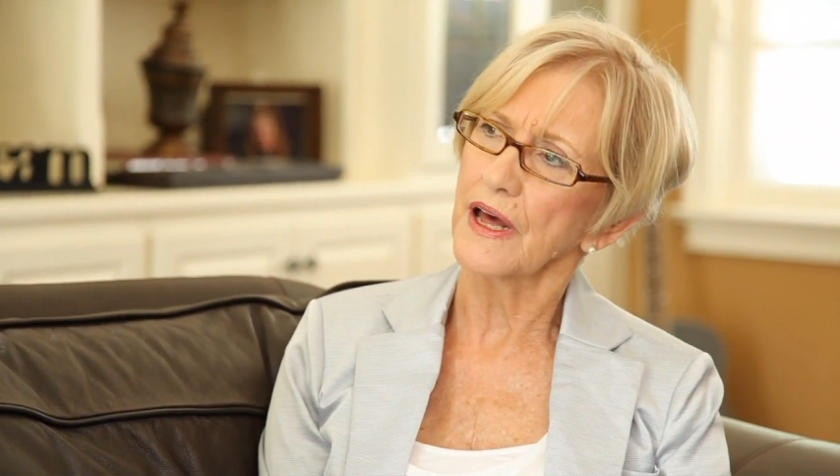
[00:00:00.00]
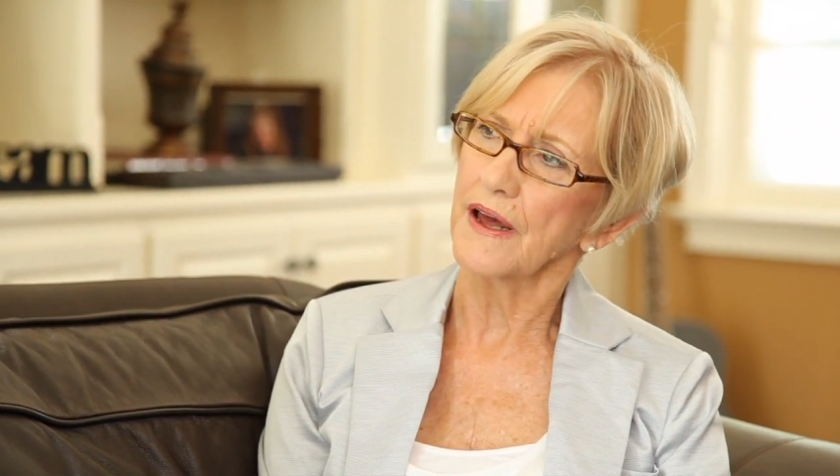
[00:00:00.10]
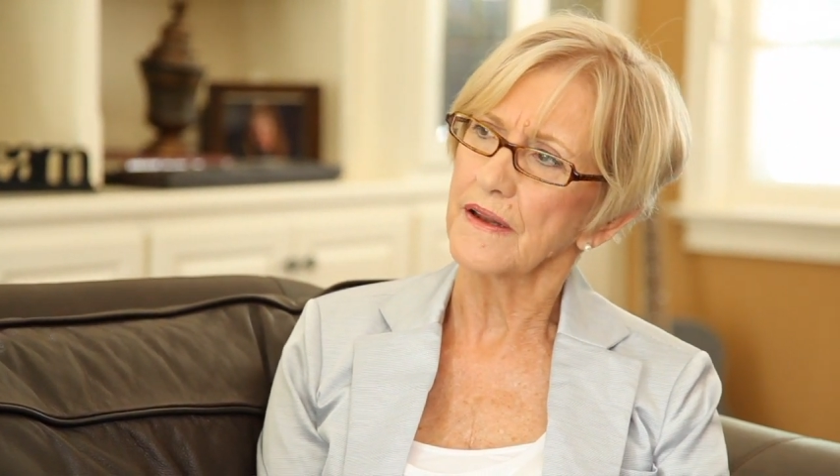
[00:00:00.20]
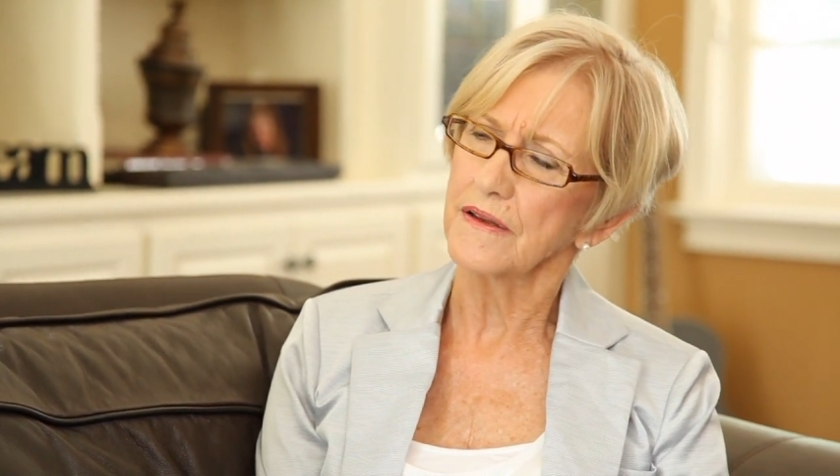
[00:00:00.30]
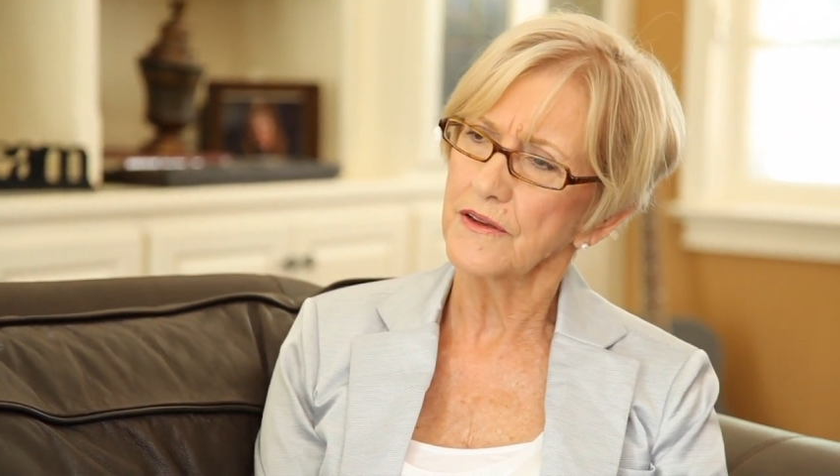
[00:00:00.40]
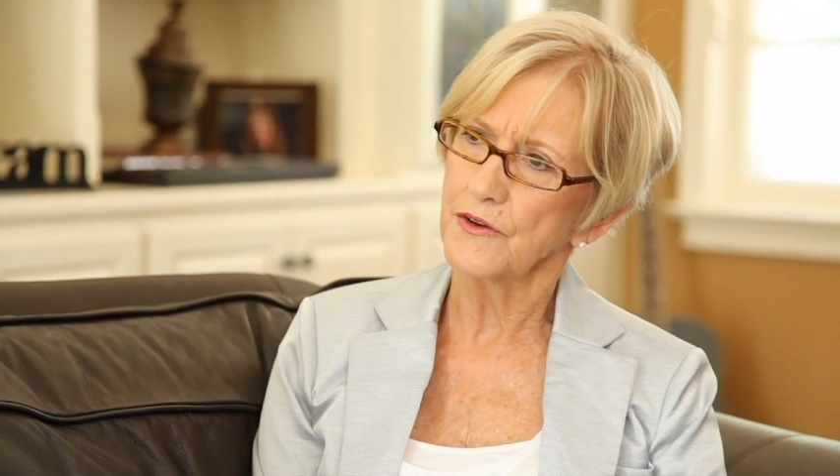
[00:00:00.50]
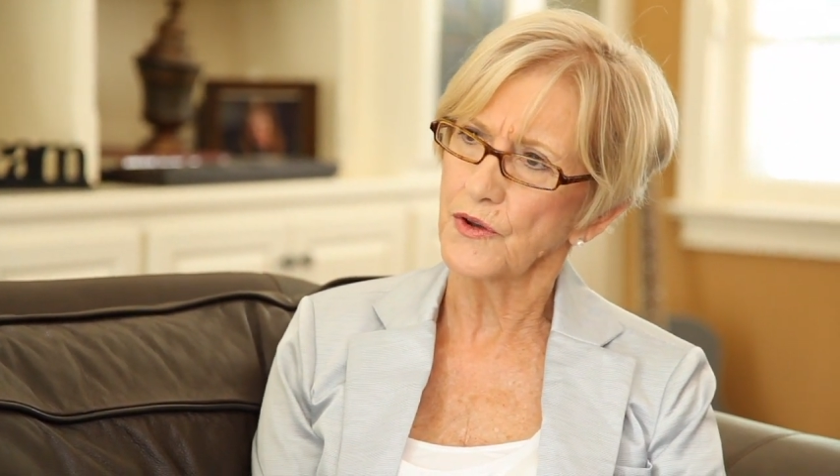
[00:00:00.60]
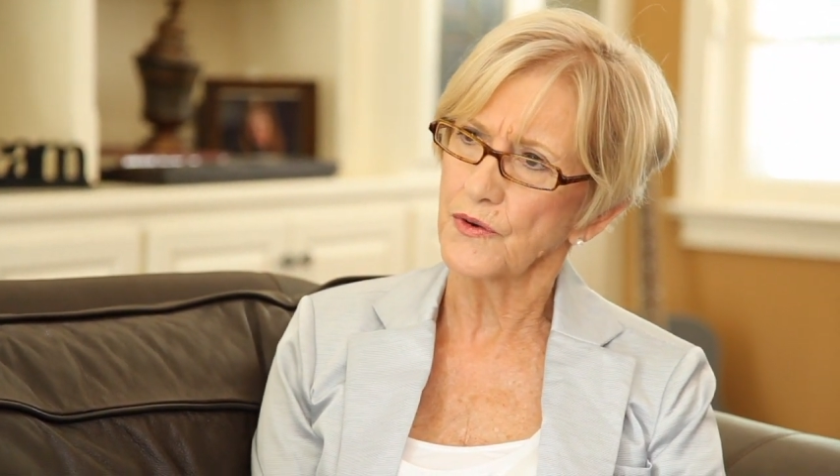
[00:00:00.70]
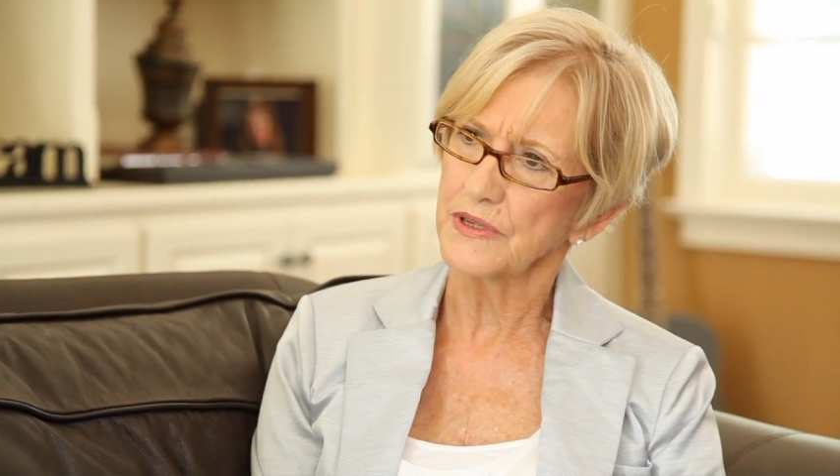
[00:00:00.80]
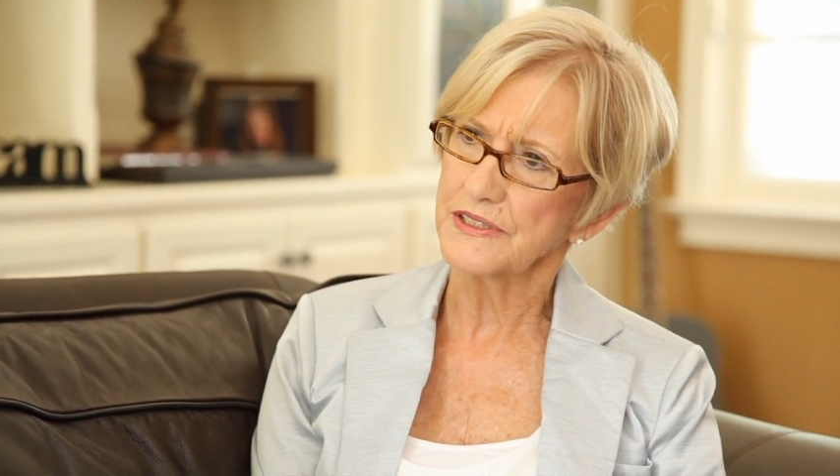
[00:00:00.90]
that,
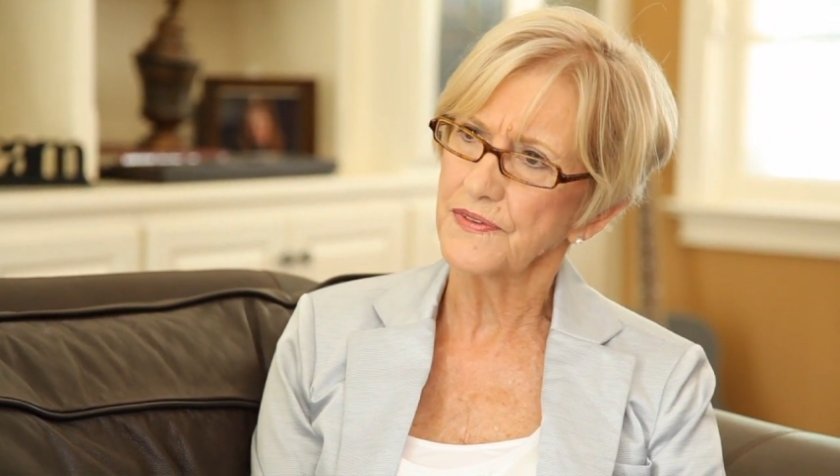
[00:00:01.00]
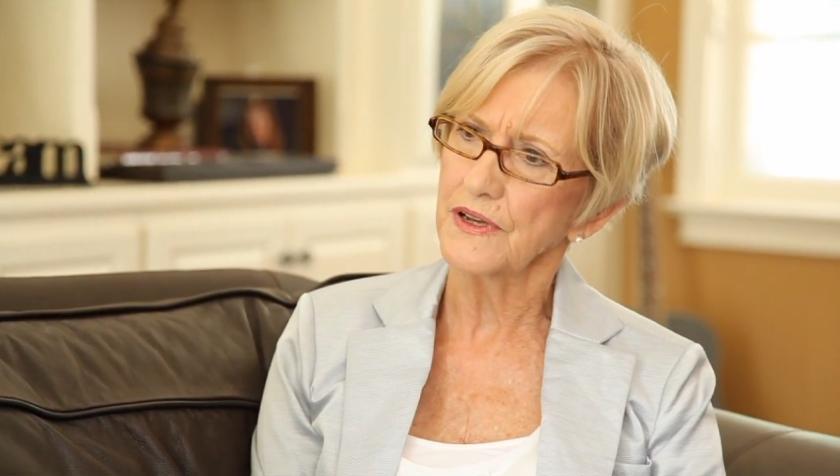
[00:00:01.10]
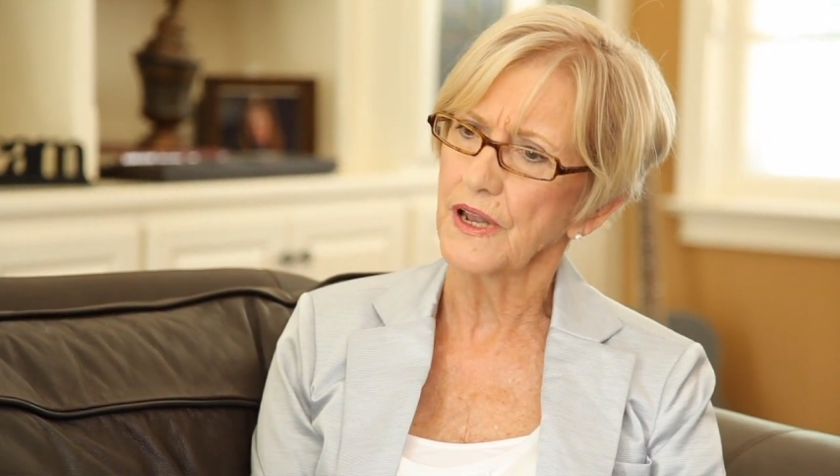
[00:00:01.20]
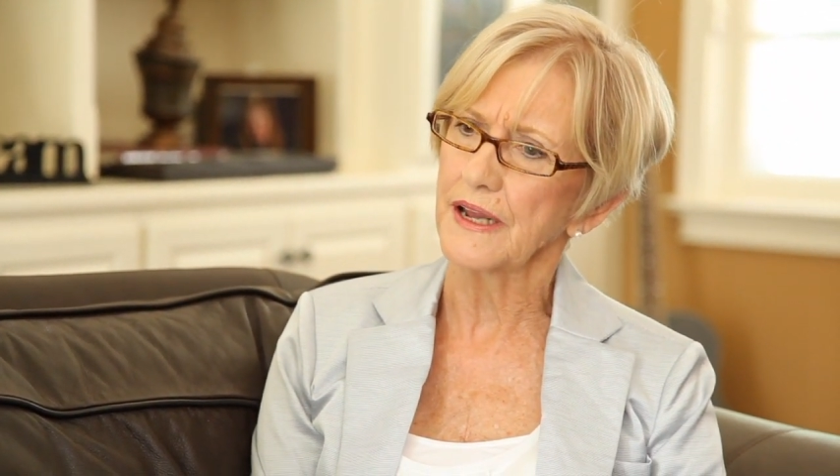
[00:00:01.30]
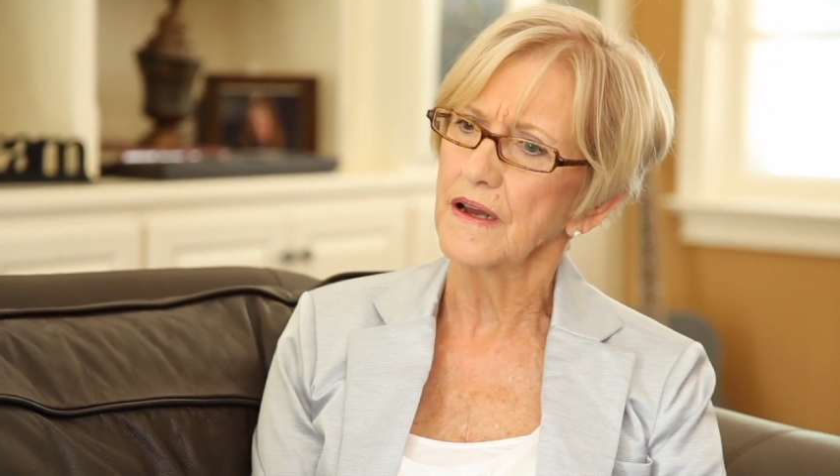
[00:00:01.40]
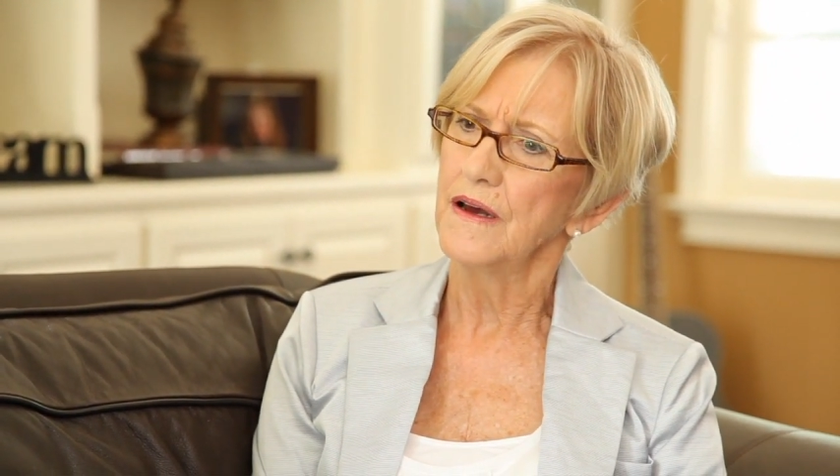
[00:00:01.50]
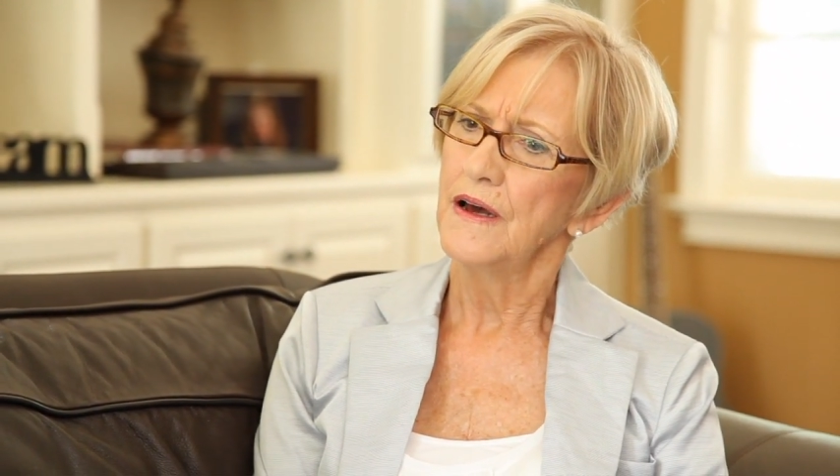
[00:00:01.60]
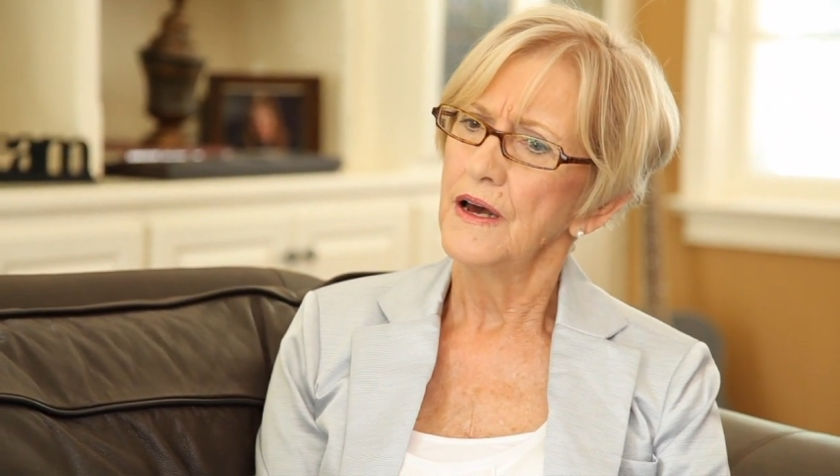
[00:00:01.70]
he's feeling,